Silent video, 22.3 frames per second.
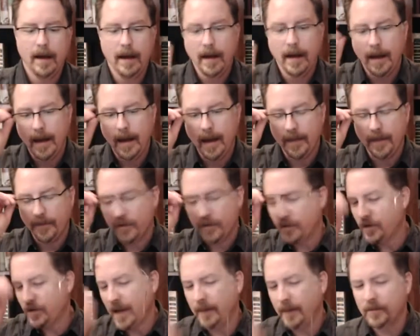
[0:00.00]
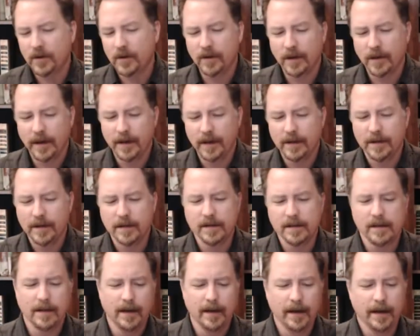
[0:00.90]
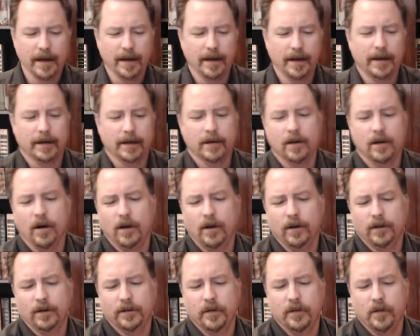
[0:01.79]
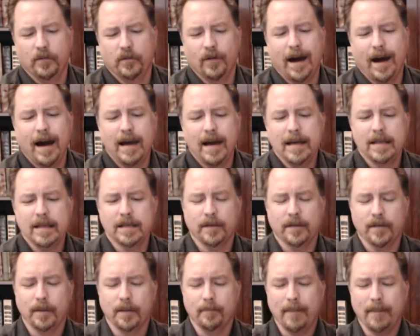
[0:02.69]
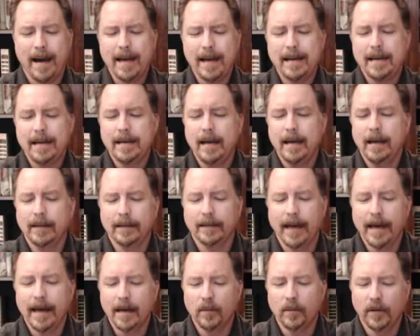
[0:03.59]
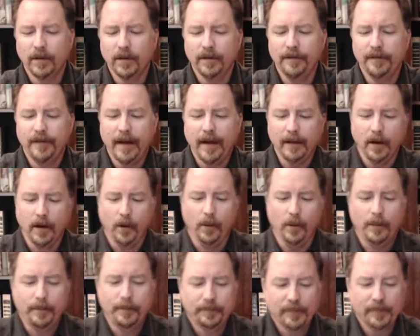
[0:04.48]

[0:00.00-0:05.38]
And the first chapter is uh, called The Rise of the Mighty Likeable Fellow